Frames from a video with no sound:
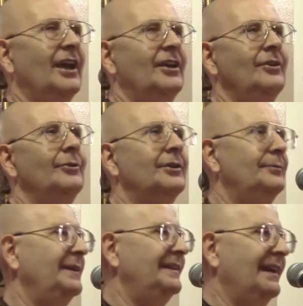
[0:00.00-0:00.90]
you could
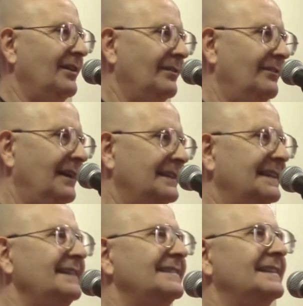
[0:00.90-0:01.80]
be terrified.
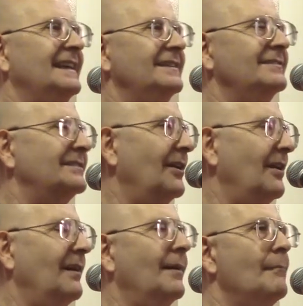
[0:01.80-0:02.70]
These things
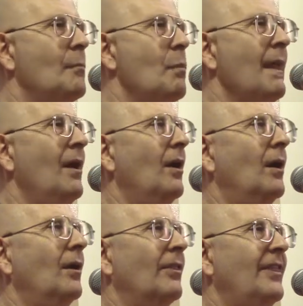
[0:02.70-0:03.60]
are
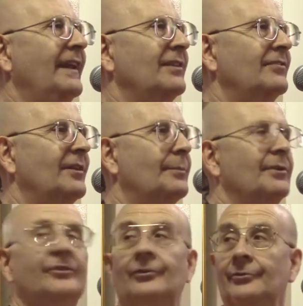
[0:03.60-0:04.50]
all things that
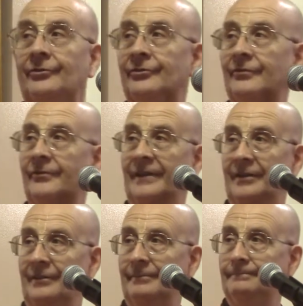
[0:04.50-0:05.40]
produce
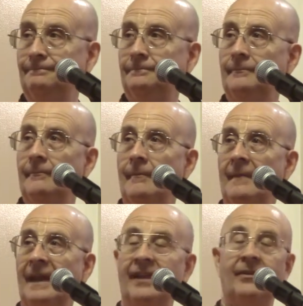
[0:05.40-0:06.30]
fear
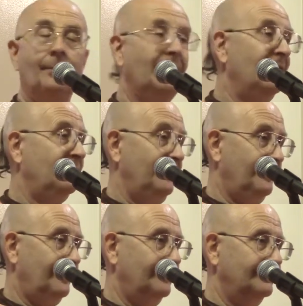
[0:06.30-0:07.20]
in the present.
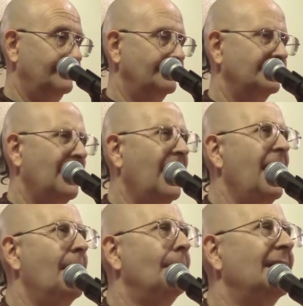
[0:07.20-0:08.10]

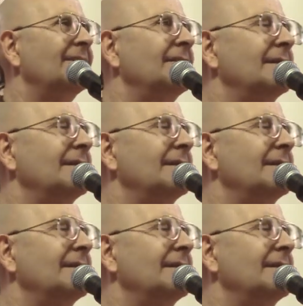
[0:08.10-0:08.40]
But